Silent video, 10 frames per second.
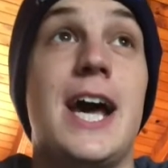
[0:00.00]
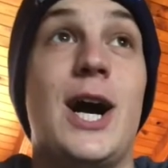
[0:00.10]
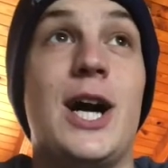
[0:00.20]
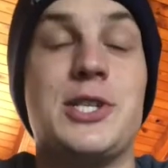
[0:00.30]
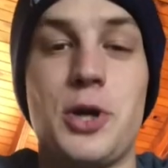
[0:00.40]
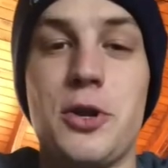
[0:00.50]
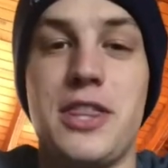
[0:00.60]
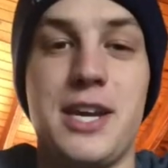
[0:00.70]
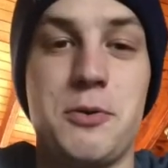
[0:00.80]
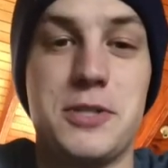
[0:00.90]
I don't
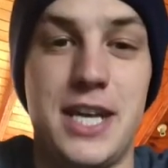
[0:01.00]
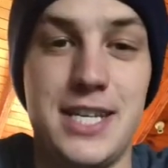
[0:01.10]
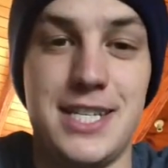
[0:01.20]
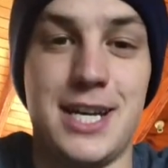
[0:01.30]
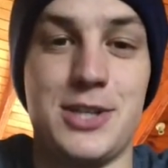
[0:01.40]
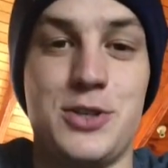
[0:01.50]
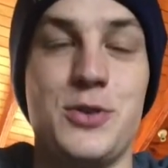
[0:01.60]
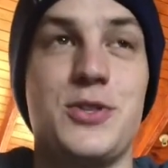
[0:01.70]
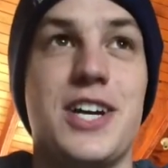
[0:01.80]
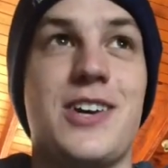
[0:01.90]
think it was easier
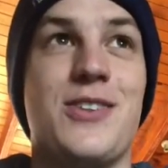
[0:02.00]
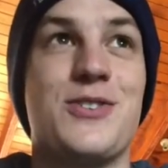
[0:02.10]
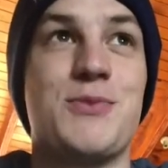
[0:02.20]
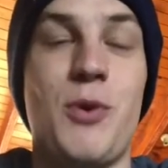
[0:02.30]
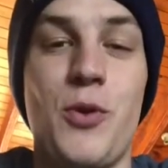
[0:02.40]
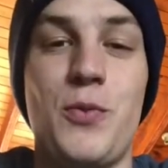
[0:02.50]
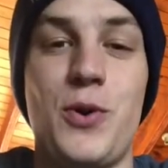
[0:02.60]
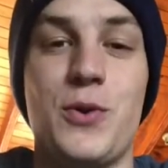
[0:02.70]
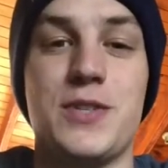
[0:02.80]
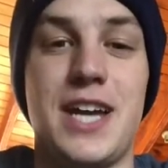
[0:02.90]
to juggle the smaller
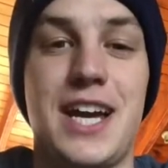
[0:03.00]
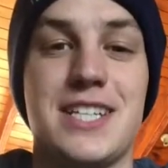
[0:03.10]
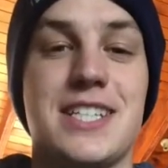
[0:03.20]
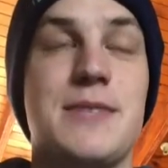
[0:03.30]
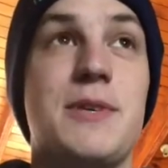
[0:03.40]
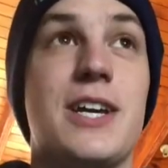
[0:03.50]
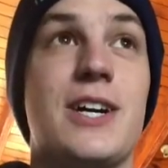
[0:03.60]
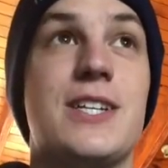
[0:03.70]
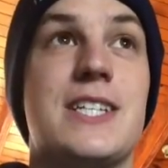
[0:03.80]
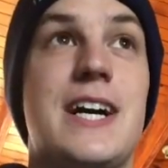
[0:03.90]
balls actually,
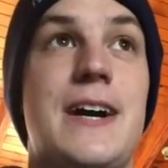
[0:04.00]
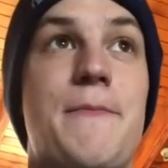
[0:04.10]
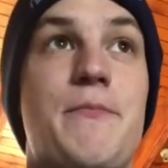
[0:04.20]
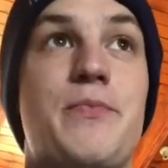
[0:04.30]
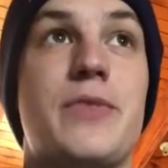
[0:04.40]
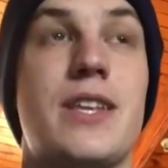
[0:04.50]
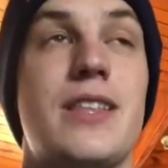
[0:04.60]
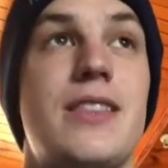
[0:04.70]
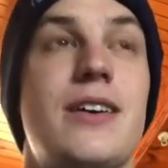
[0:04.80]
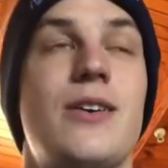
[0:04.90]
because
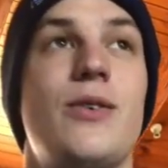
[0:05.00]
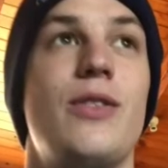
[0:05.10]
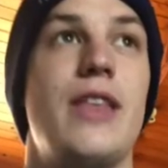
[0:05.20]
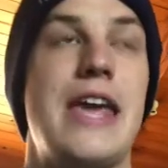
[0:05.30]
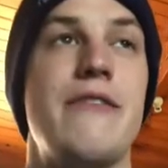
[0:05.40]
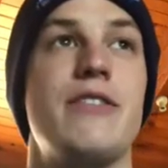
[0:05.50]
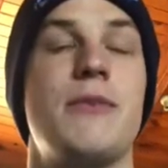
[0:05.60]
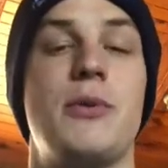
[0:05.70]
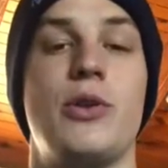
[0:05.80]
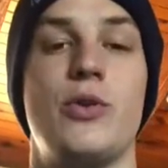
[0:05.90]
even the
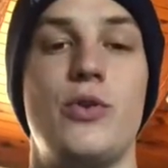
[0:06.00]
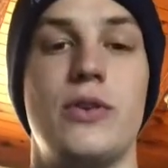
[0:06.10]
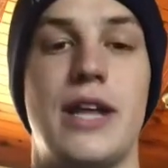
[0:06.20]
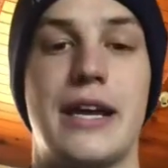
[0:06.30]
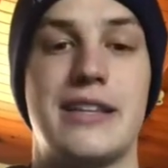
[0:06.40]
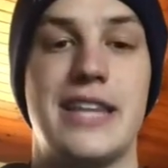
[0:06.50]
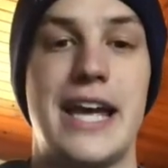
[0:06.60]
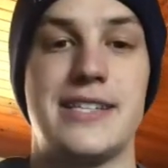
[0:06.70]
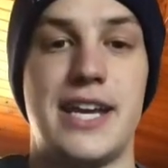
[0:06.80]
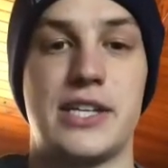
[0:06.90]
balloon, like
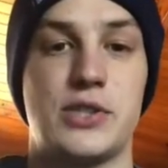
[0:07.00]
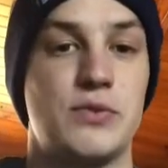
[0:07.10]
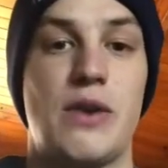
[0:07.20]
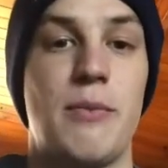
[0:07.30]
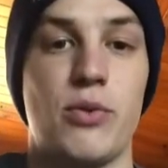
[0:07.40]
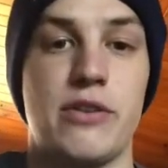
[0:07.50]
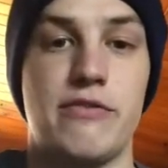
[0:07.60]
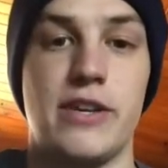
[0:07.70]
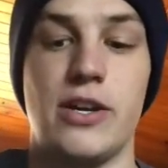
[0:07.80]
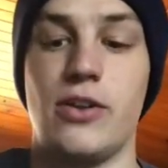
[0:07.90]
latex rubbery
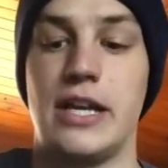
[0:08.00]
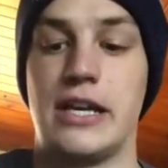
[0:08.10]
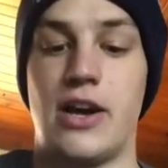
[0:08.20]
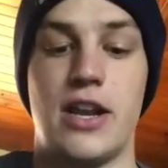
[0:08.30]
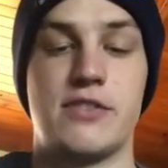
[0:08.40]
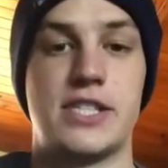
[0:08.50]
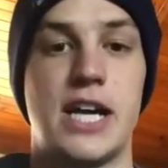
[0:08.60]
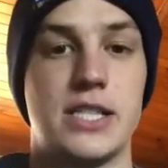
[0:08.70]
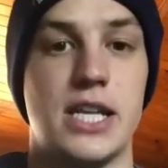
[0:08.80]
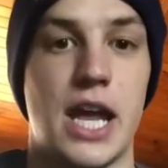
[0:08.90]
feel, it kind of
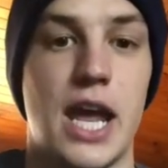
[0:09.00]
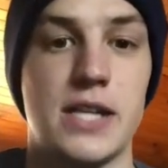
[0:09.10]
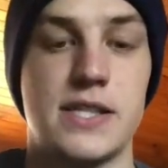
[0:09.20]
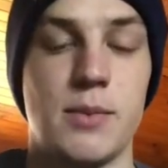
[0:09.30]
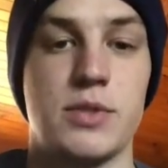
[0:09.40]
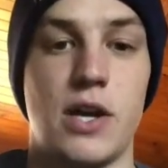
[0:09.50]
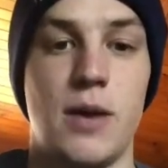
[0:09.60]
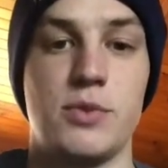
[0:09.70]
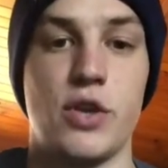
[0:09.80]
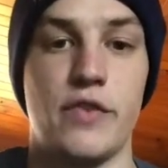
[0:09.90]
stuck to your hands
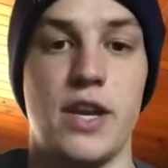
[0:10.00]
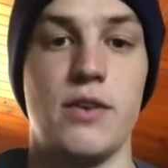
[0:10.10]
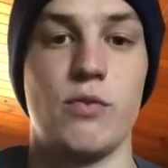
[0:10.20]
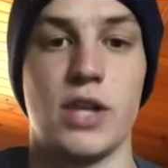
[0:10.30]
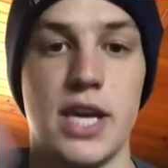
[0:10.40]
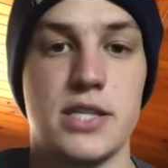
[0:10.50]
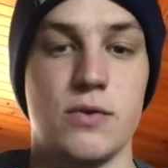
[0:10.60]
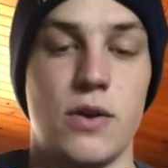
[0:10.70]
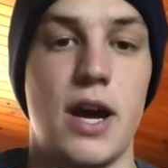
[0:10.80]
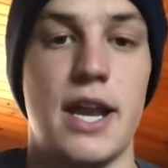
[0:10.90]
sometimes. So if you didn't release it
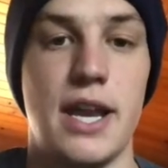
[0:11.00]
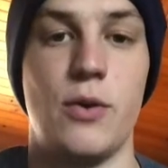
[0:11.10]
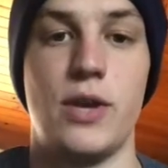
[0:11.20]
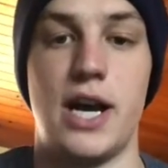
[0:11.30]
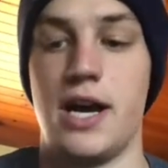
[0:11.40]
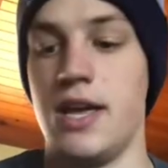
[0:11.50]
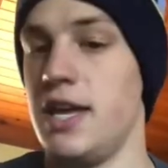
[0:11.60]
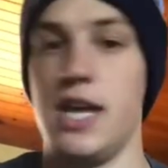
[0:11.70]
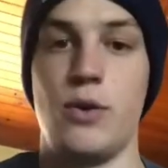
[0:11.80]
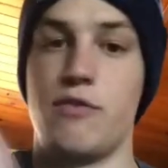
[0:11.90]
right, it
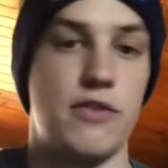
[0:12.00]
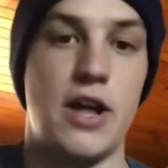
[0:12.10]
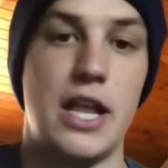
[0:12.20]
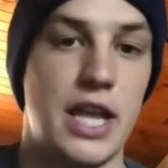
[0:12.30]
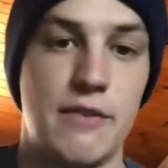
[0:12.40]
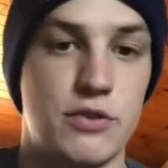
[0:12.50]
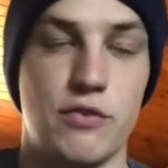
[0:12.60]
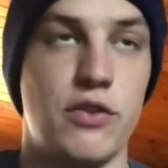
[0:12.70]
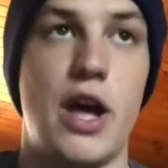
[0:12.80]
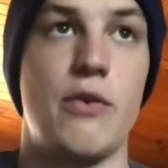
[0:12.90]
would fly left or
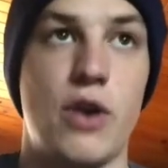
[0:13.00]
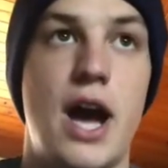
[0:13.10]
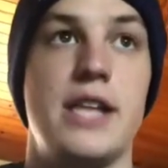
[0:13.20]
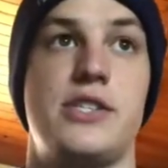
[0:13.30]
fly right.